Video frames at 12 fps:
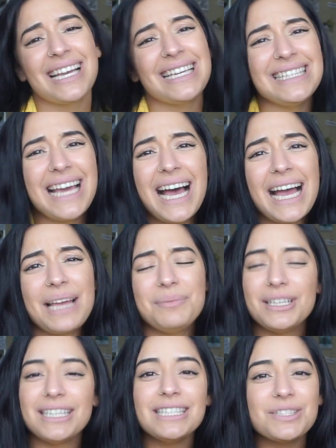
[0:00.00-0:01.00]
Yeah, I
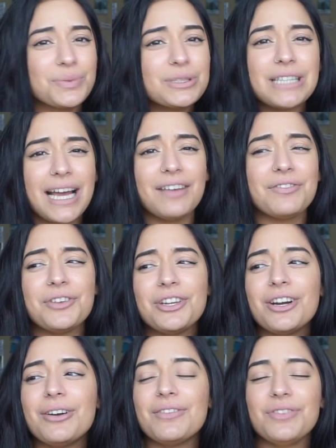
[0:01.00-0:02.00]
mean, it's real life, you
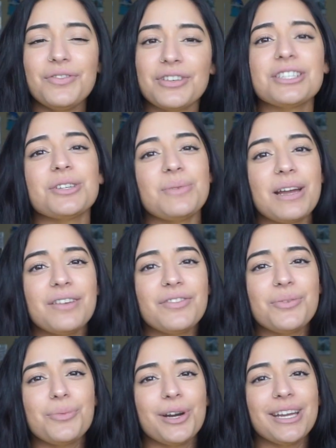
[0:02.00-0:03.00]
know? If you fix your bed
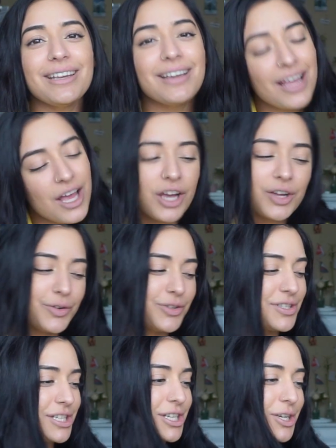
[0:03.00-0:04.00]
every morning,
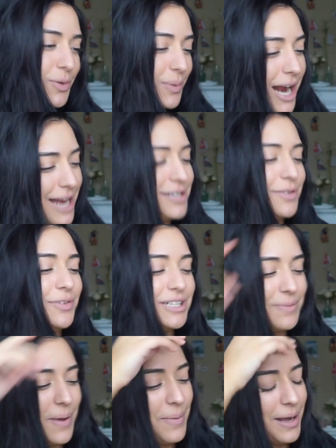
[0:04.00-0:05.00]
kudos to you, but I don't
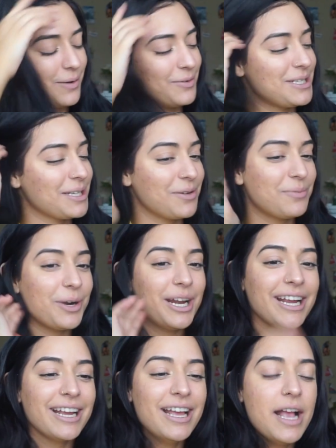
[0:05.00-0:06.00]
fix my bed every single
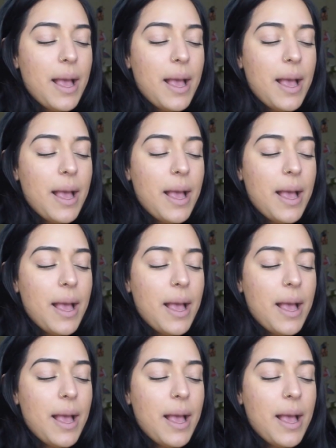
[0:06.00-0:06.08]
morning.